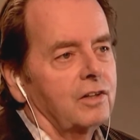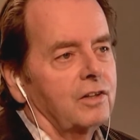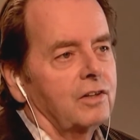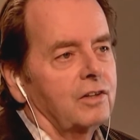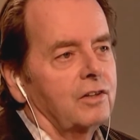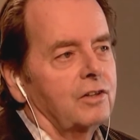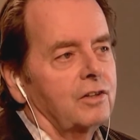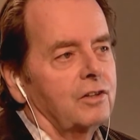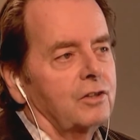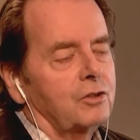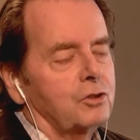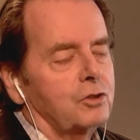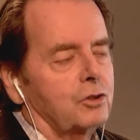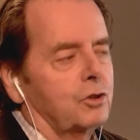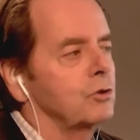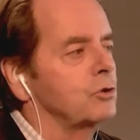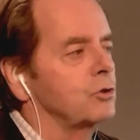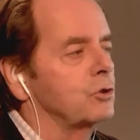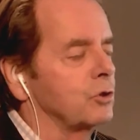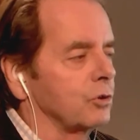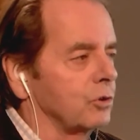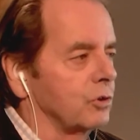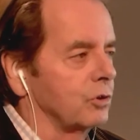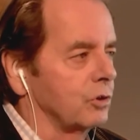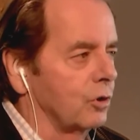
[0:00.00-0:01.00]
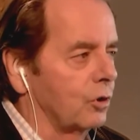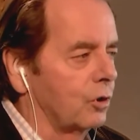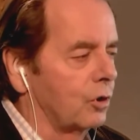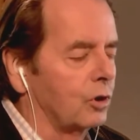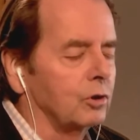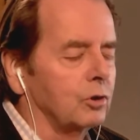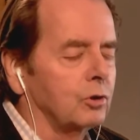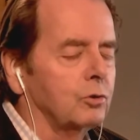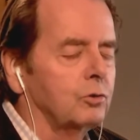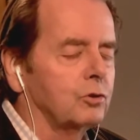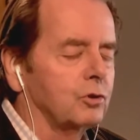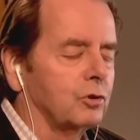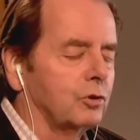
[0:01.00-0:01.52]
censured or
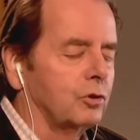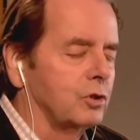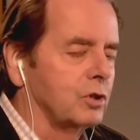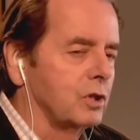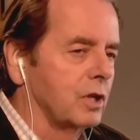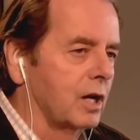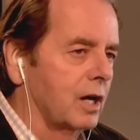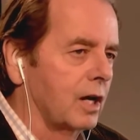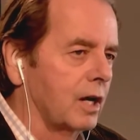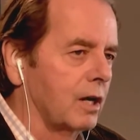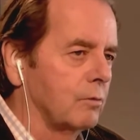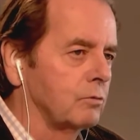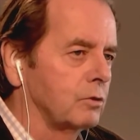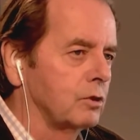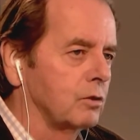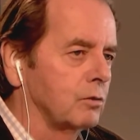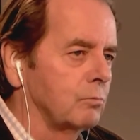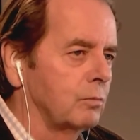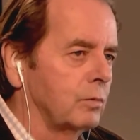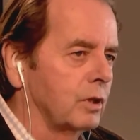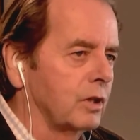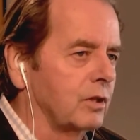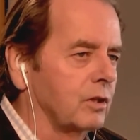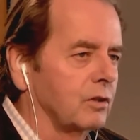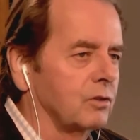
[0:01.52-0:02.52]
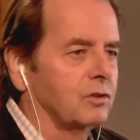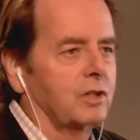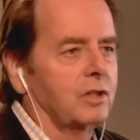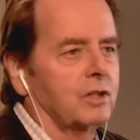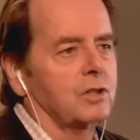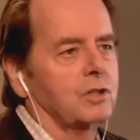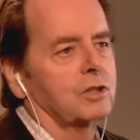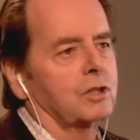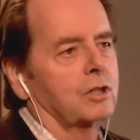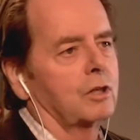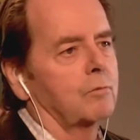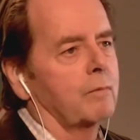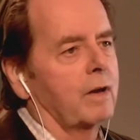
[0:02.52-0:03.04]
lose their jobs because they
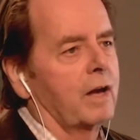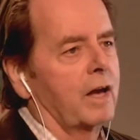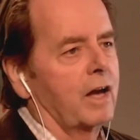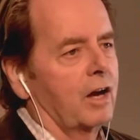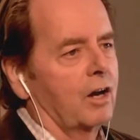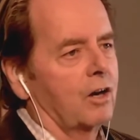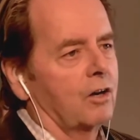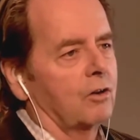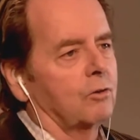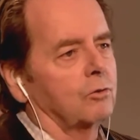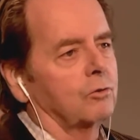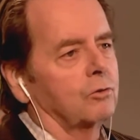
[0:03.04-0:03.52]
somehow